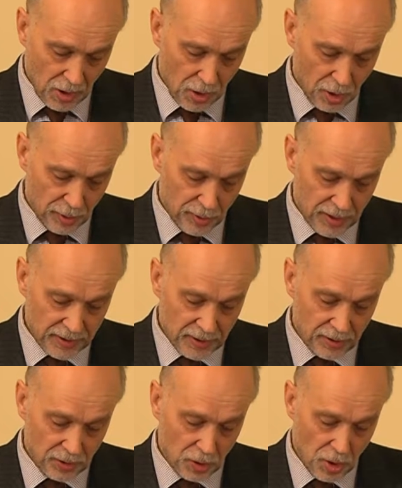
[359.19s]
although they
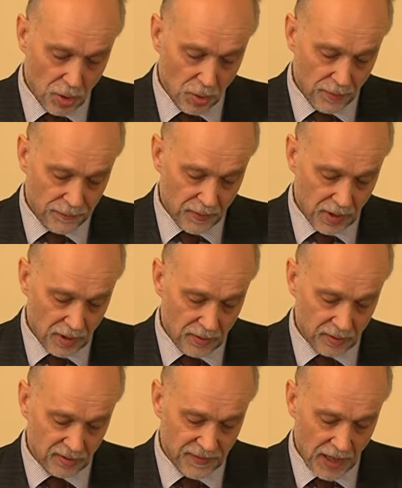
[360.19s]
didn't know
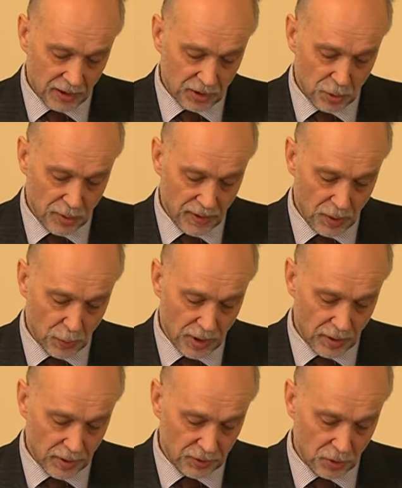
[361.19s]
this fact nor they
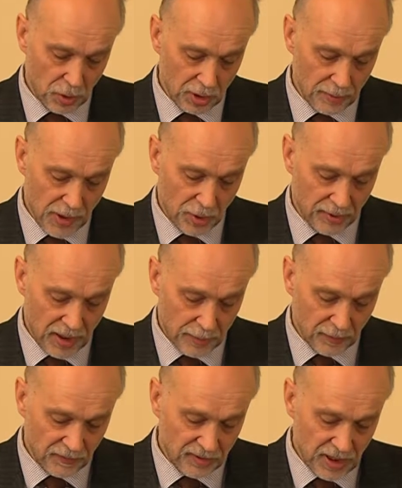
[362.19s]
were told about the
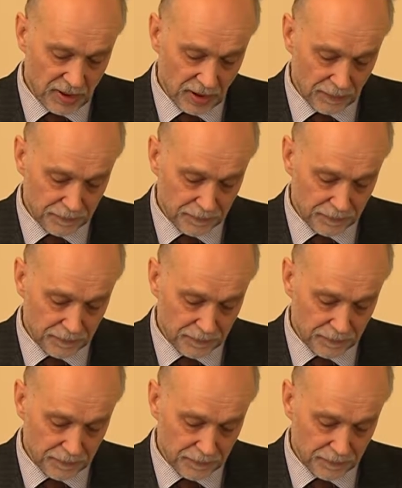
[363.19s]
aim of the study.